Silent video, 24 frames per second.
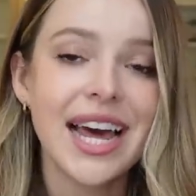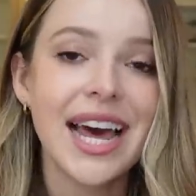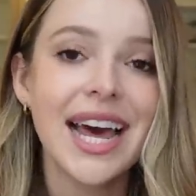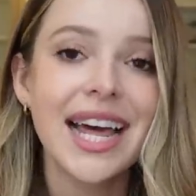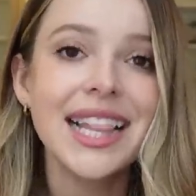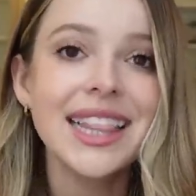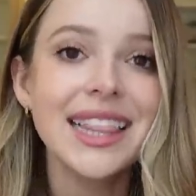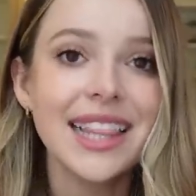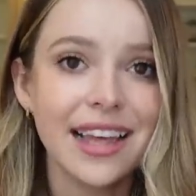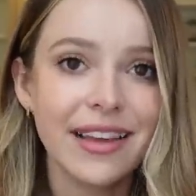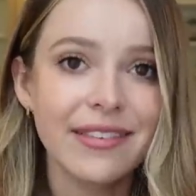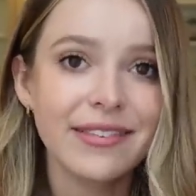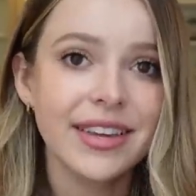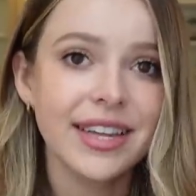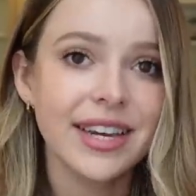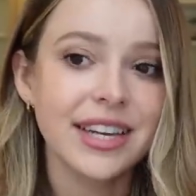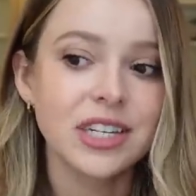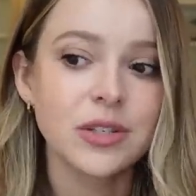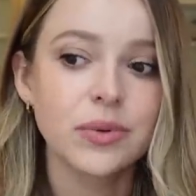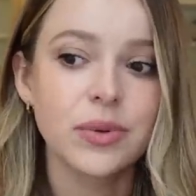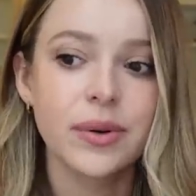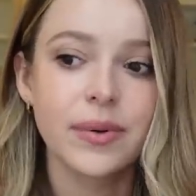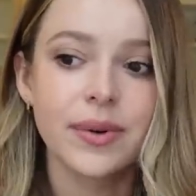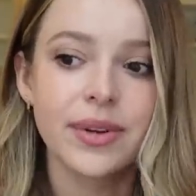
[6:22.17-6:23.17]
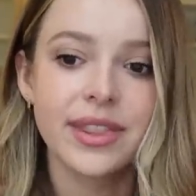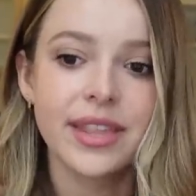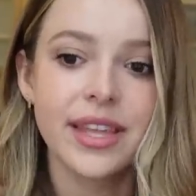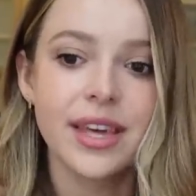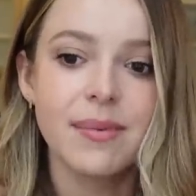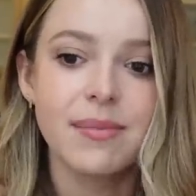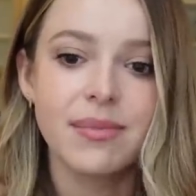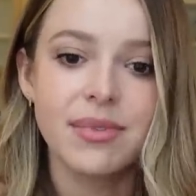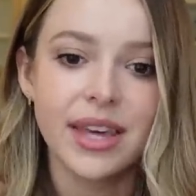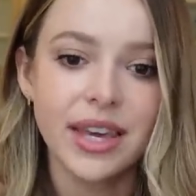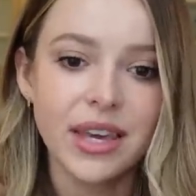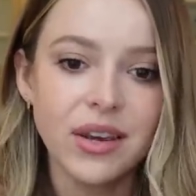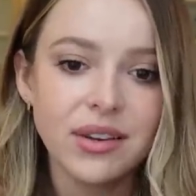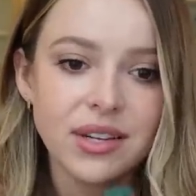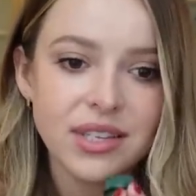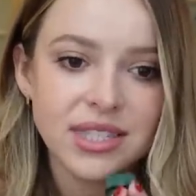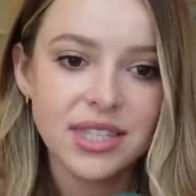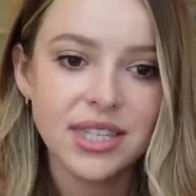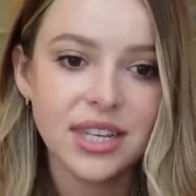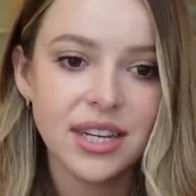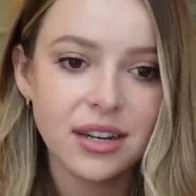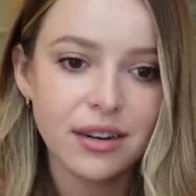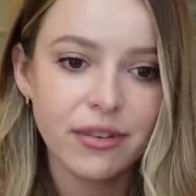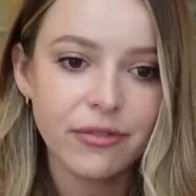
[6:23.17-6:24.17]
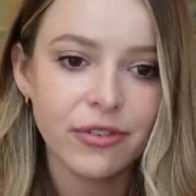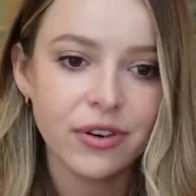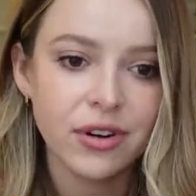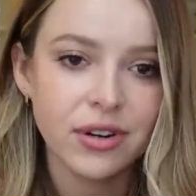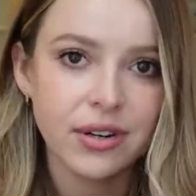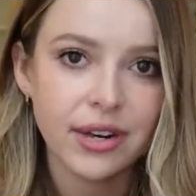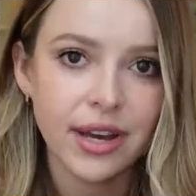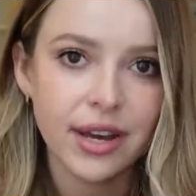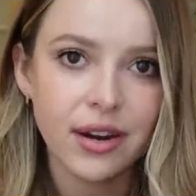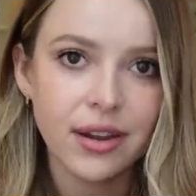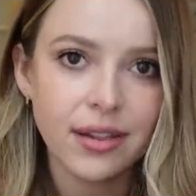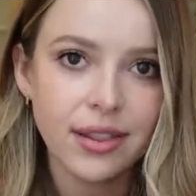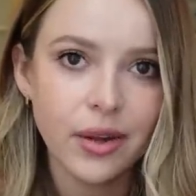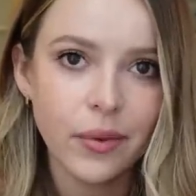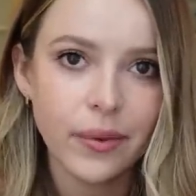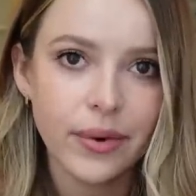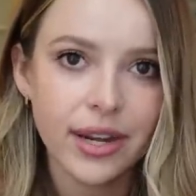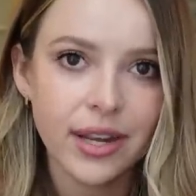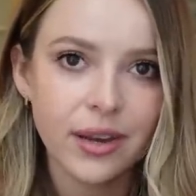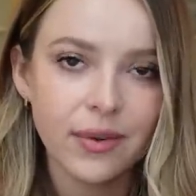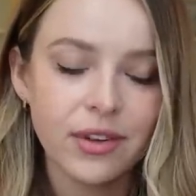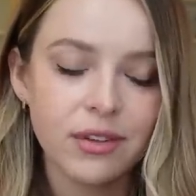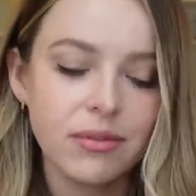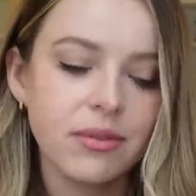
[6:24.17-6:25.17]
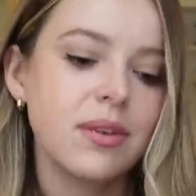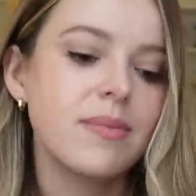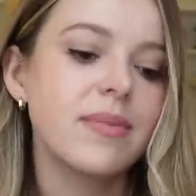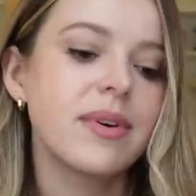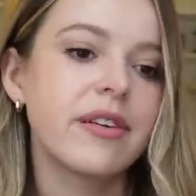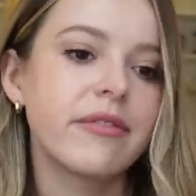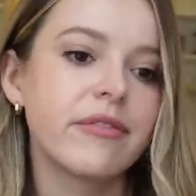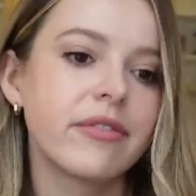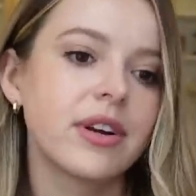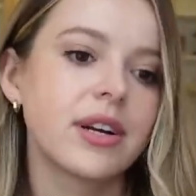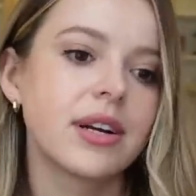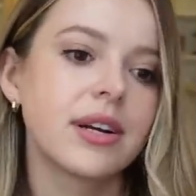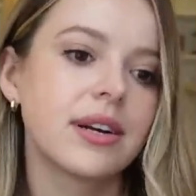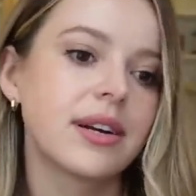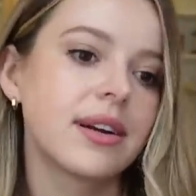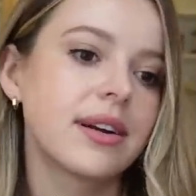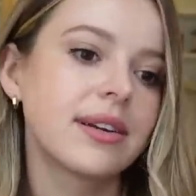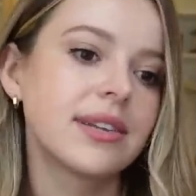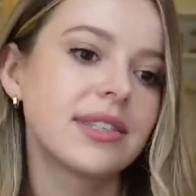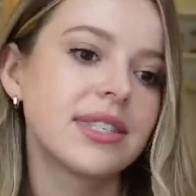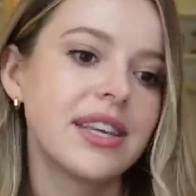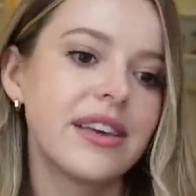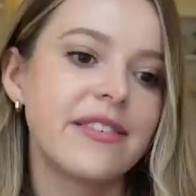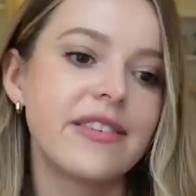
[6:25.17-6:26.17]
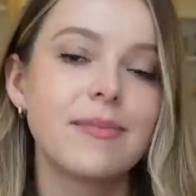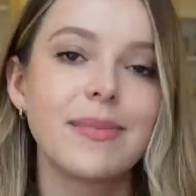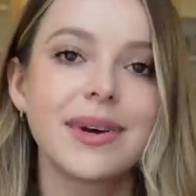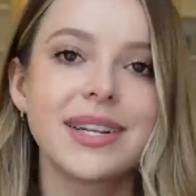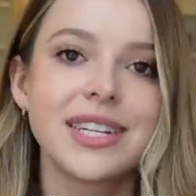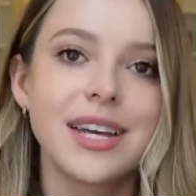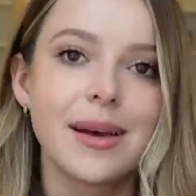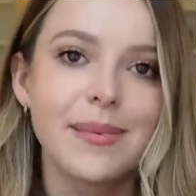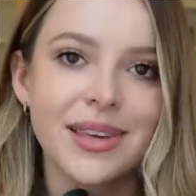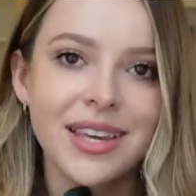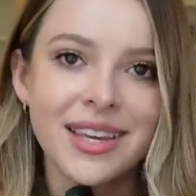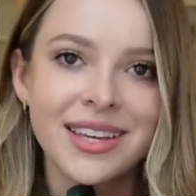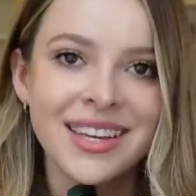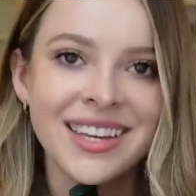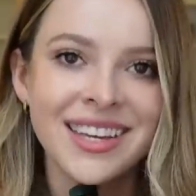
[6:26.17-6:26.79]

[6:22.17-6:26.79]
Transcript: I love getting to work with them. Thank you to Seed for not only working with me, but for saving my tummy